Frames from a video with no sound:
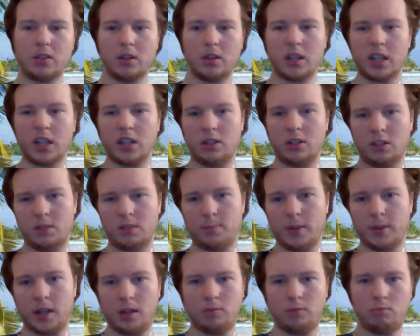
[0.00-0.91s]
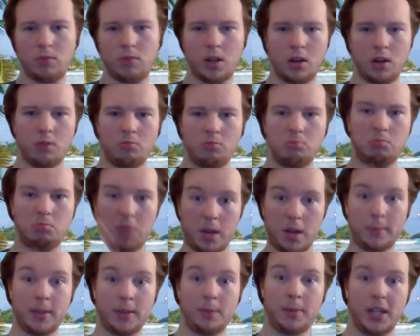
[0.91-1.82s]
It can just be, you know,
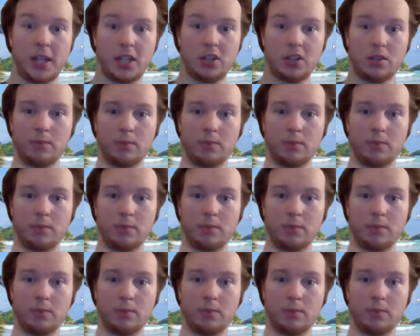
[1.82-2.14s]
I'm at the beach.